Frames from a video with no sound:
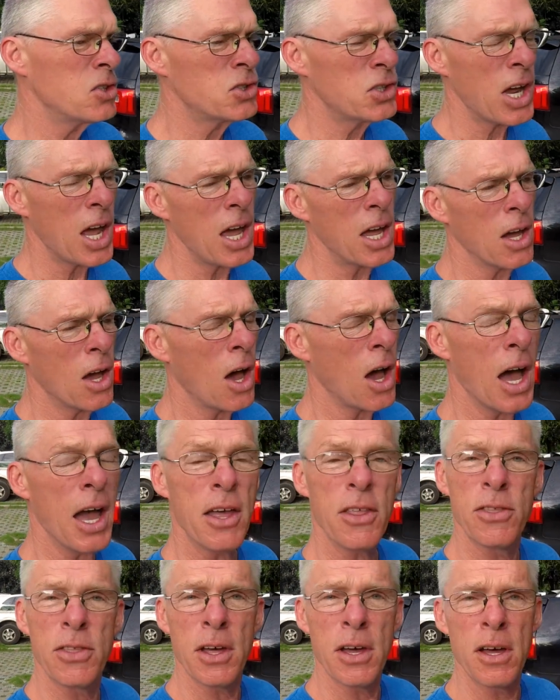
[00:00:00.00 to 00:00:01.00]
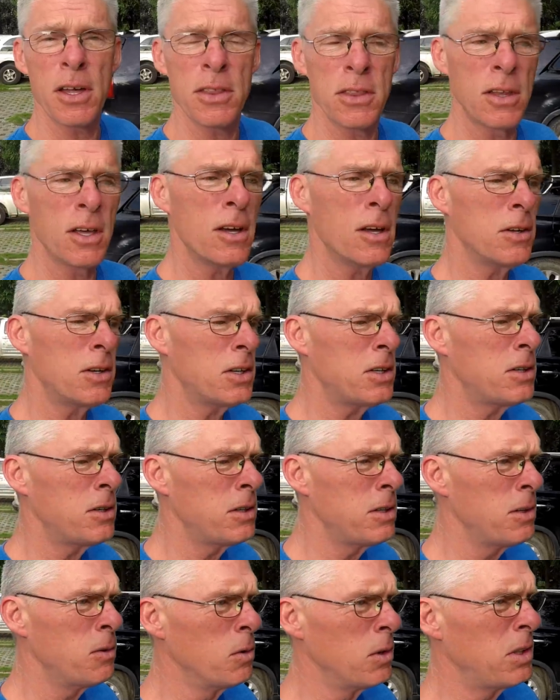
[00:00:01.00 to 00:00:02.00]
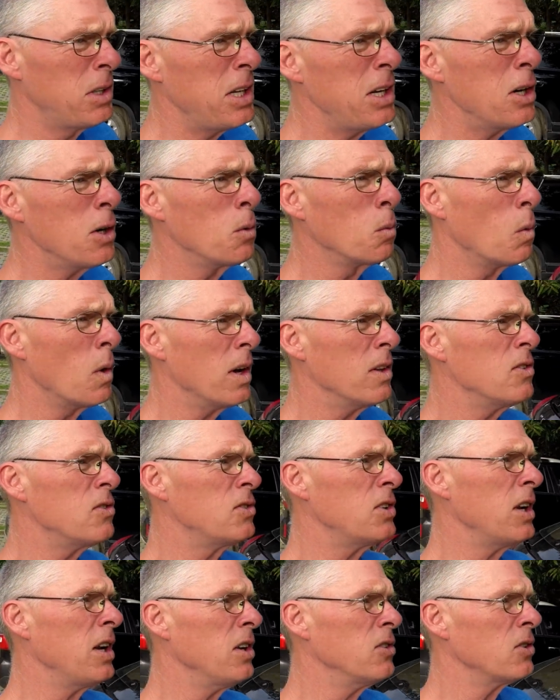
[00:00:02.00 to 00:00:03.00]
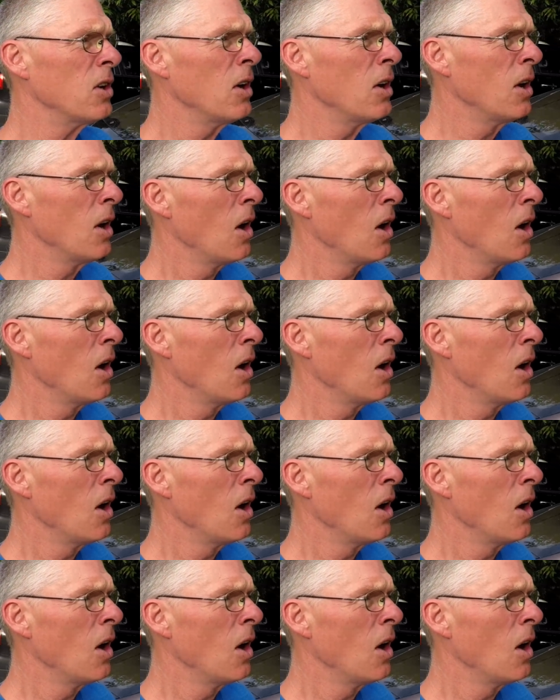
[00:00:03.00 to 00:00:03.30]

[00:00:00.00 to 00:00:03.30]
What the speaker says: Shanghai, the tier 1 cities